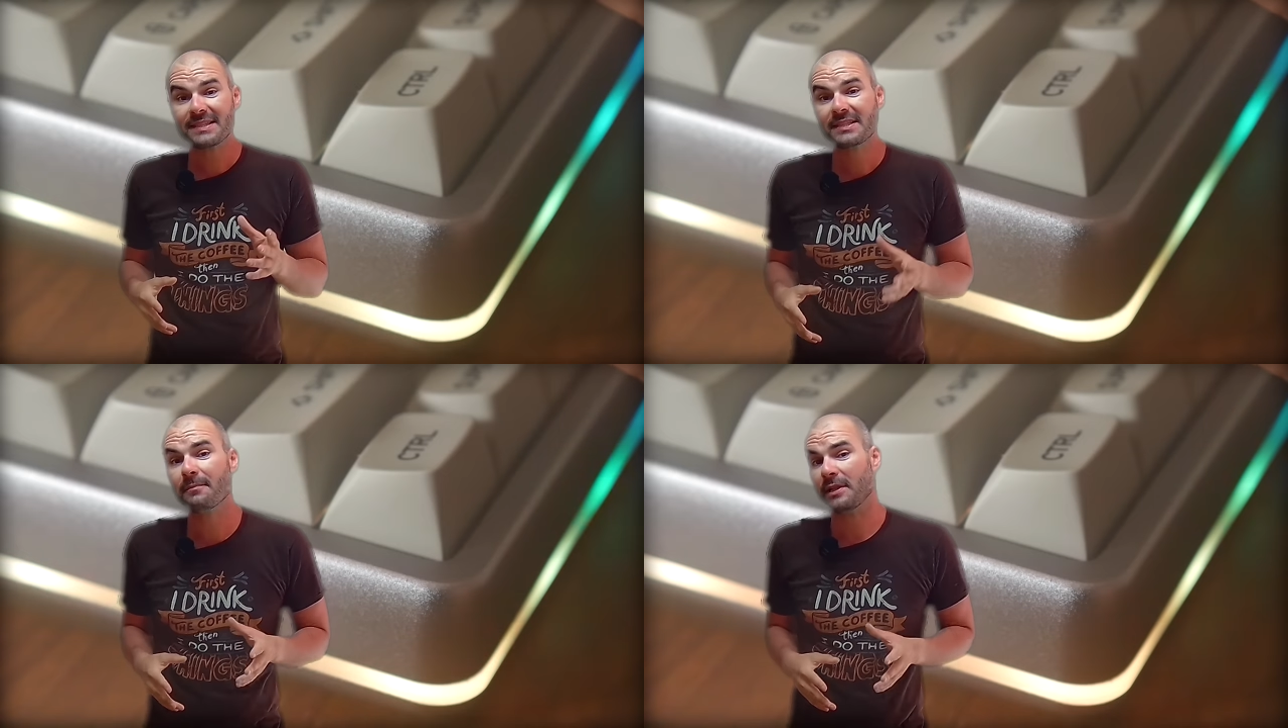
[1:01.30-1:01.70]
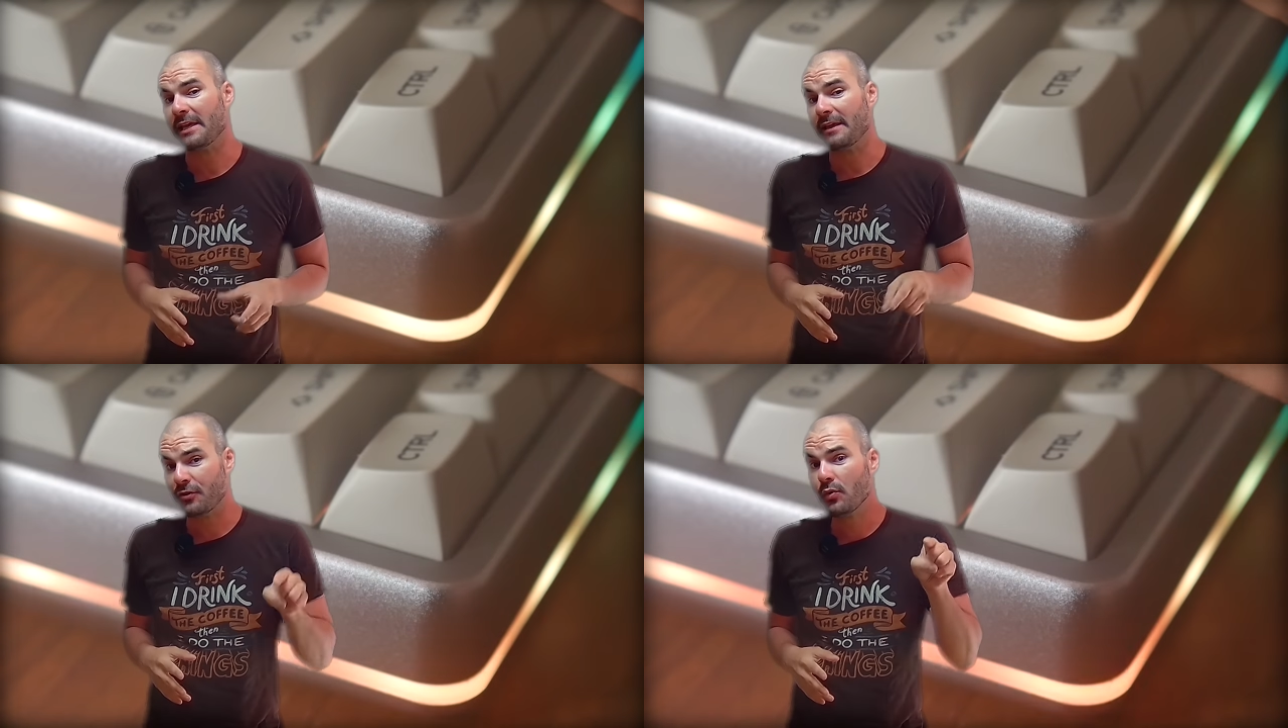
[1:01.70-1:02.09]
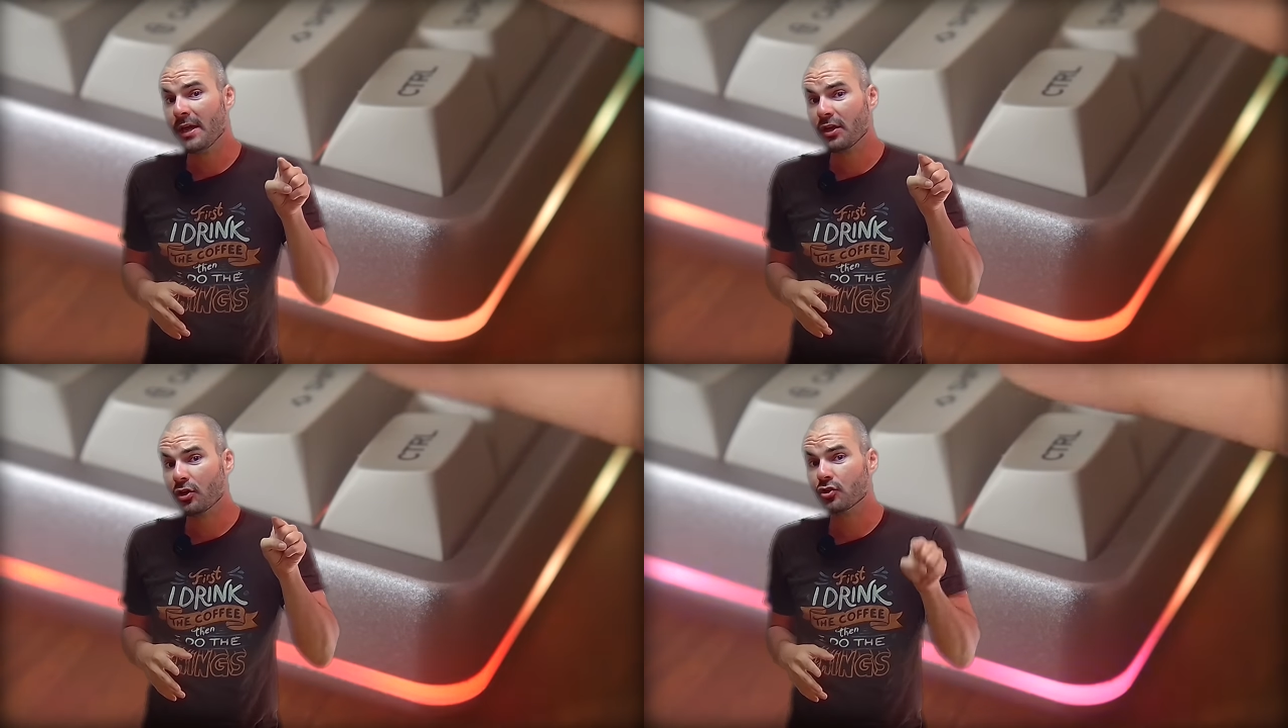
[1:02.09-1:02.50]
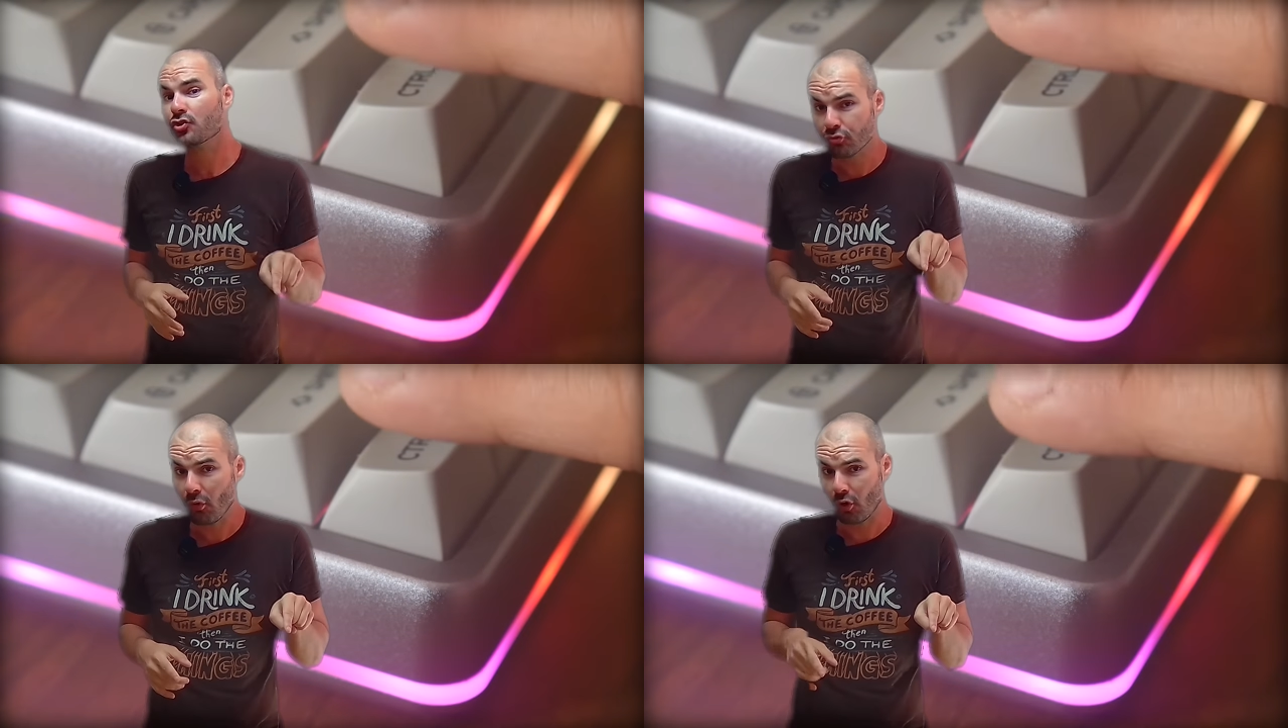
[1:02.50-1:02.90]
simply, if you hit
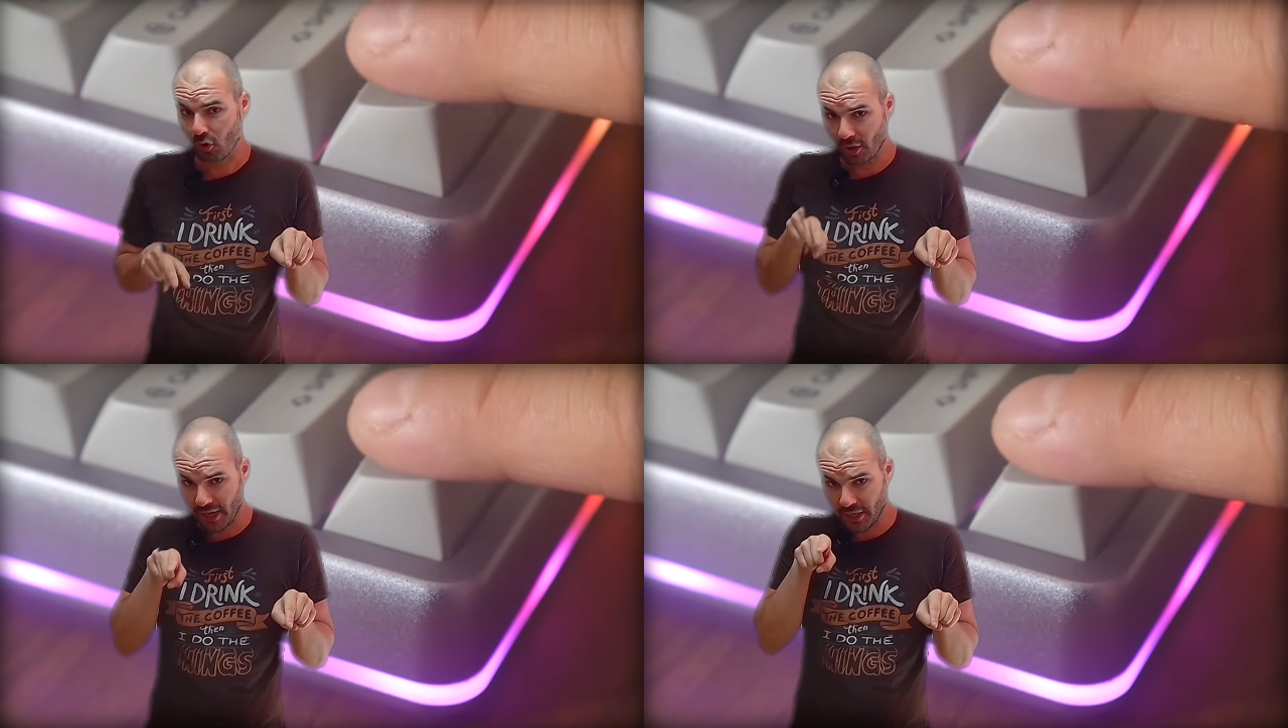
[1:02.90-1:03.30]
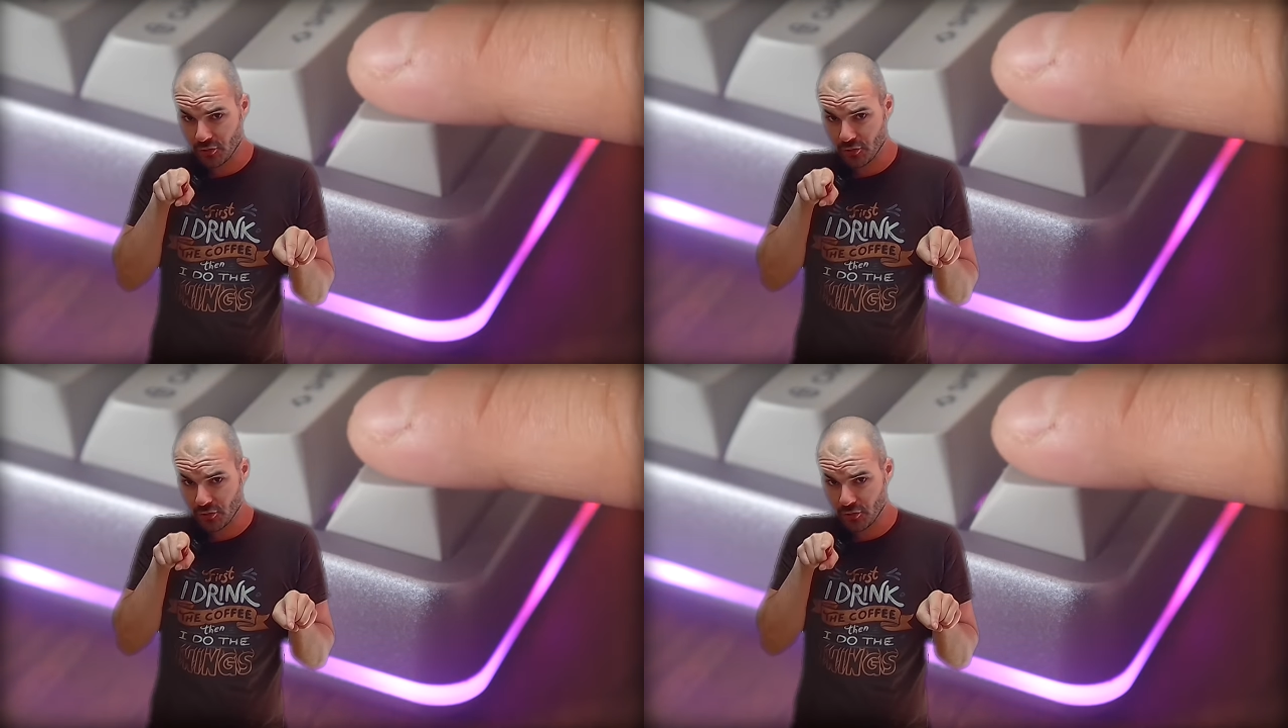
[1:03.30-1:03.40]
control and